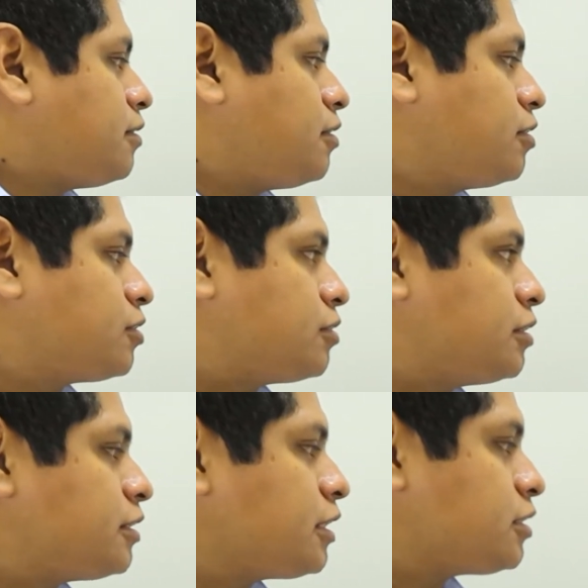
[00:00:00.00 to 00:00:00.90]
Also,
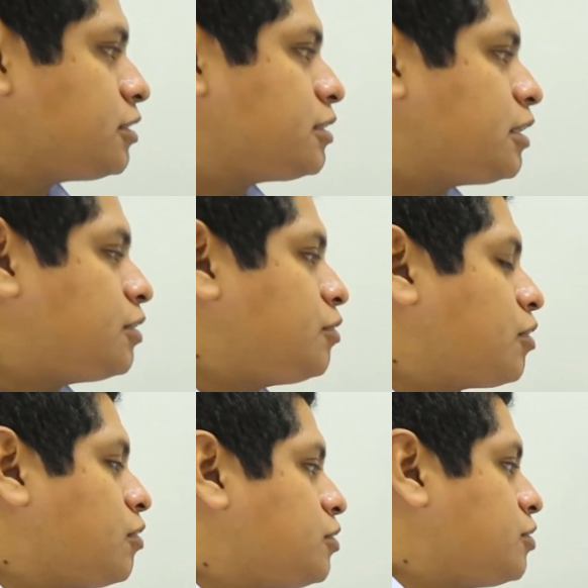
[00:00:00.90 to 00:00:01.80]
the sections that
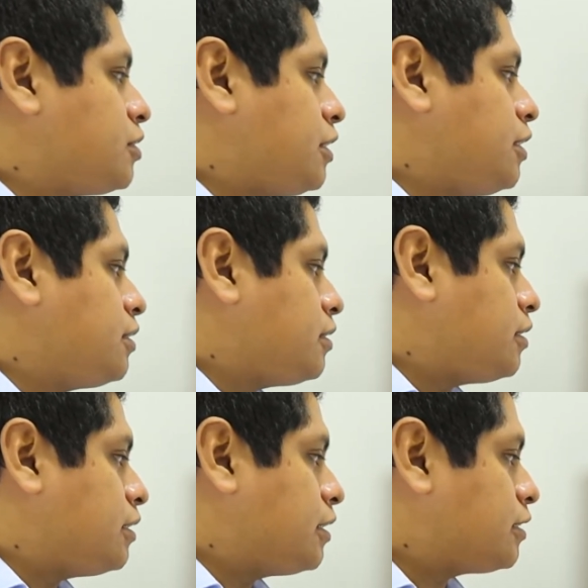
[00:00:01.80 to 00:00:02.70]
you're going to see
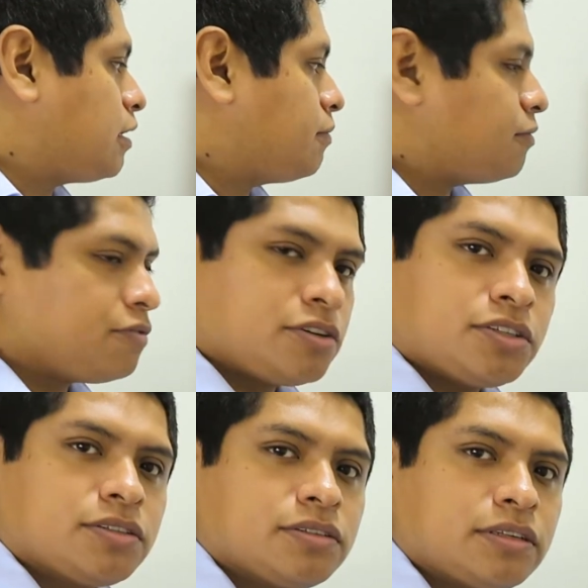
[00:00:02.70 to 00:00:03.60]
in the exam,
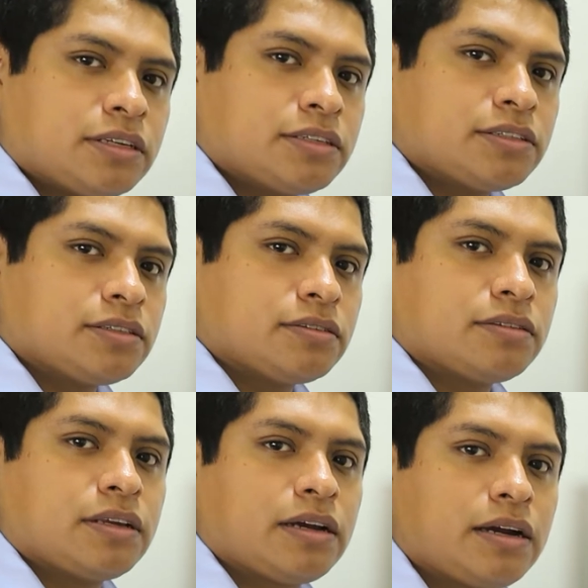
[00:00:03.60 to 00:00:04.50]
first is
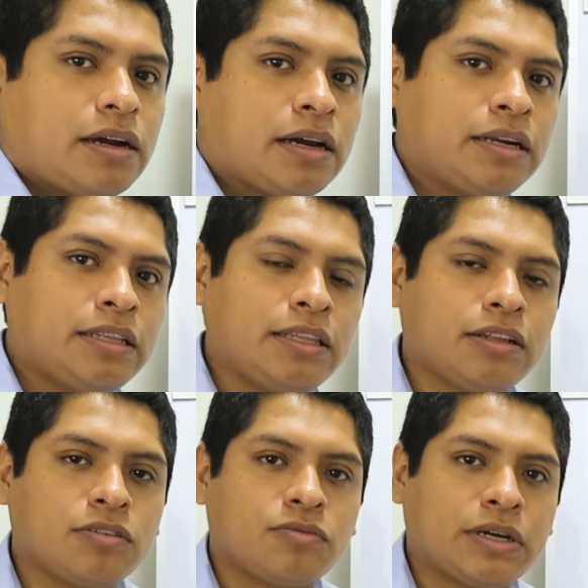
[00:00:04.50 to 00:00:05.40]

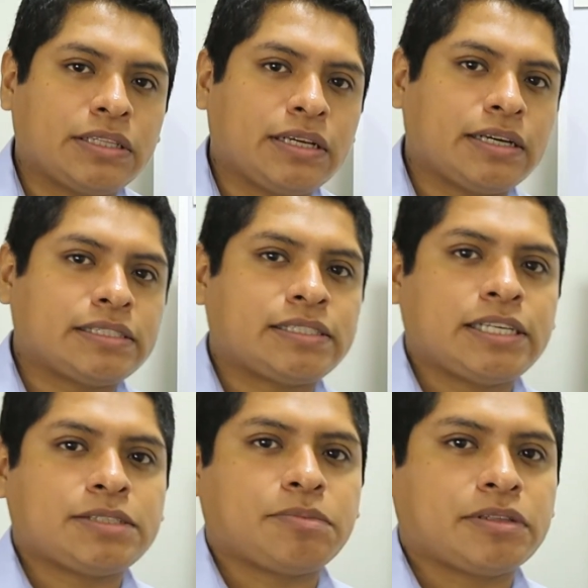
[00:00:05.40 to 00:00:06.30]
analytical writing
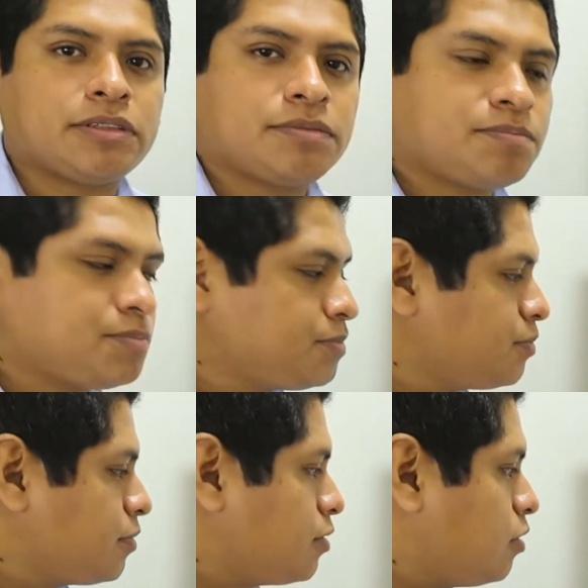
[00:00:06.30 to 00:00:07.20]
assessment,
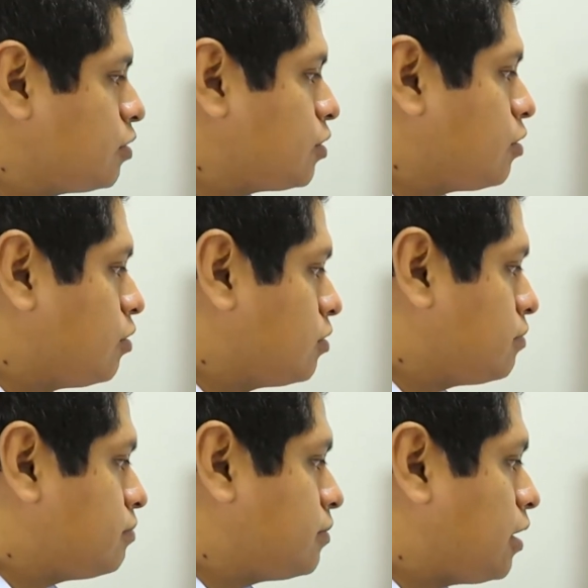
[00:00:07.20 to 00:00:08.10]
also
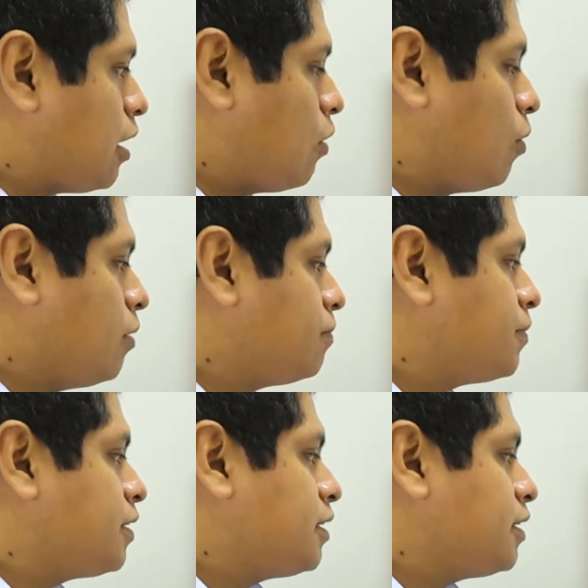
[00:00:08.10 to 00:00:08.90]
called AWA.